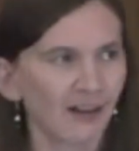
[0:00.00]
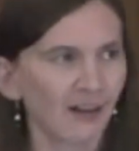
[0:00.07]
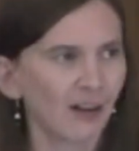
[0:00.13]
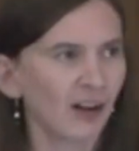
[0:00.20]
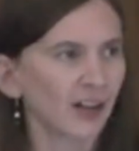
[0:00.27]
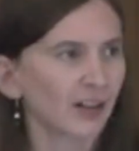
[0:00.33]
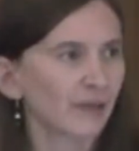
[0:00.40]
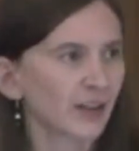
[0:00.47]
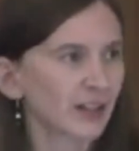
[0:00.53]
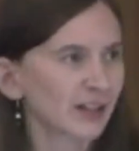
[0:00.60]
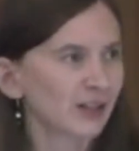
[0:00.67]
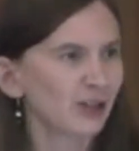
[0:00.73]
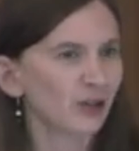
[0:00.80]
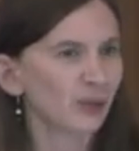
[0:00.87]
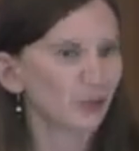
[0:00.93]
All of
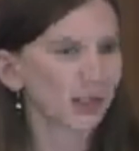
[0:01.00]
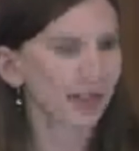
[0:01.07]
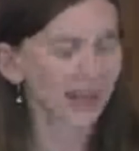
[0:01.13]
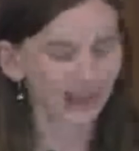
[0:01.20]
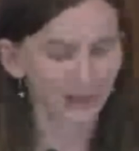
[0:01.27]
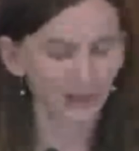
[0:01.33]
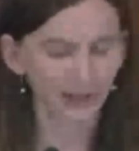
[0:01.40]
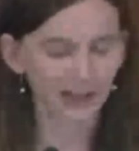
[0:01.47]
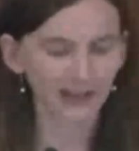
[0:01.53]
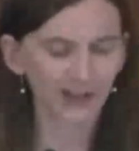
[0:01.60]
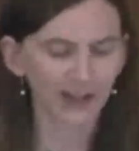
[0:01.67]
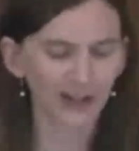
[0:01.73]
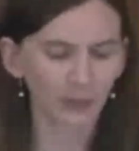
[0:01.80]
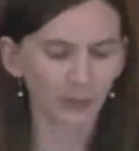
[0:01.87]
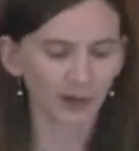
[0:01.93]
this news hit me
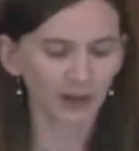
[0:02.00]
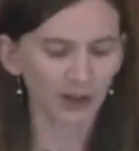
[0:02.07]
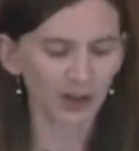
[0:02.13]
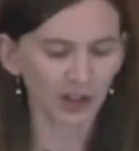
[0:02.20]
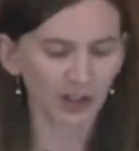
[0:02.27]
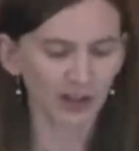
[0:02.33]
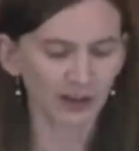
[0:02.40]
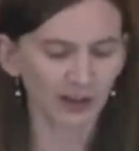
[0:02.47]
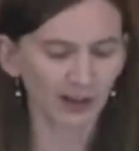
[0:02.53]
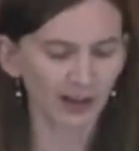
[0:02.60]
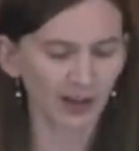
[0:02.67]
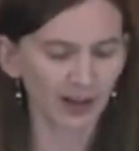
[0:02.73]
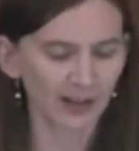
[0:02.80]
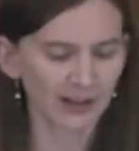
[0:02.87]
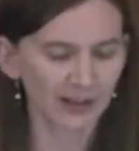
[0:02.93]
like a punch in the
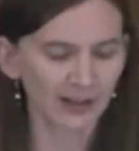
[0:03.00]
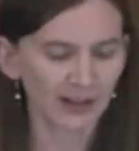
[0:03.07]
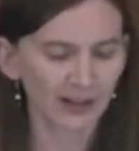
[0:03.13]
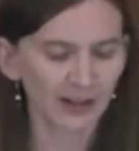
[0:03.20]
gut,